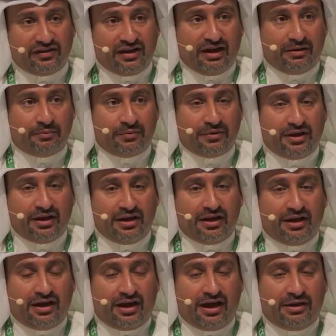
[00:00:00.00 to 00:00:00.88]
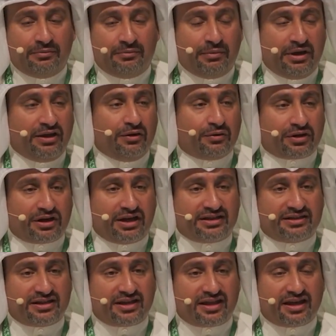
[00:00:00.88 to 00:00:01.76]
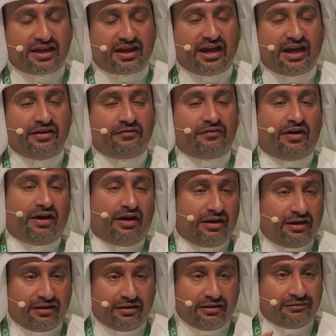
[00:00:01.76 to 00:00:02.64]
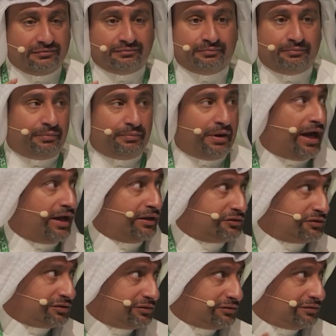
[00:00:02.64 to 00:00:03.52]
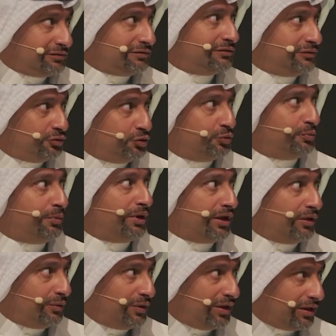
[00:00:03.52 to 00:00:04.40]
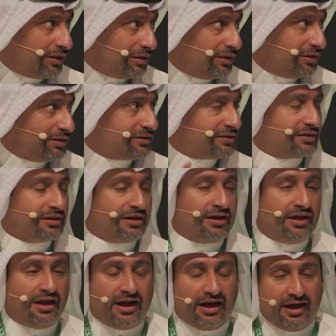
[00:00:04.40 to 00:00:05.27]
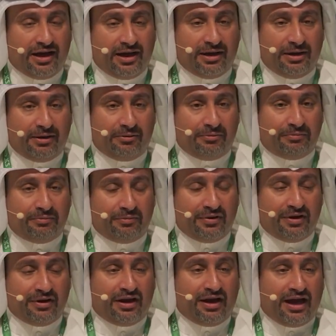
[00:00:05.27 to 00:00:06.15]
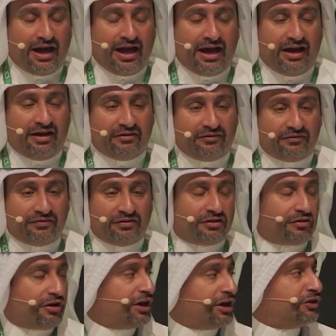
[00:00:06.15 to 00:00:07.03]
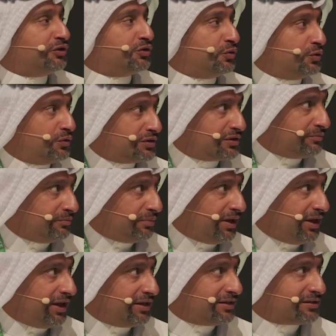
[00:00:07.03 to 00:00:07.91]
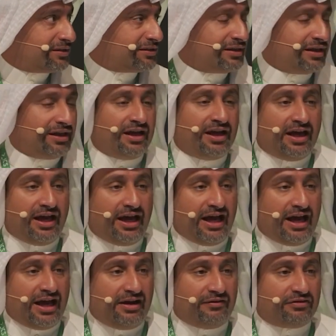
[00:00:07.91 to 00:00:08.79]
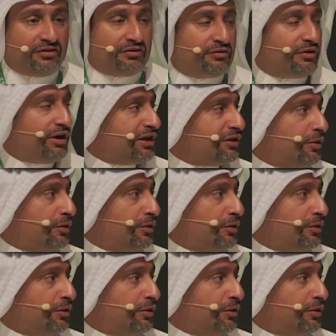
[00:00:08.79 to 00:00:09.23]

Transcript: up. And many organizations think if I patch, do my awareness, have the right tools in place, have the right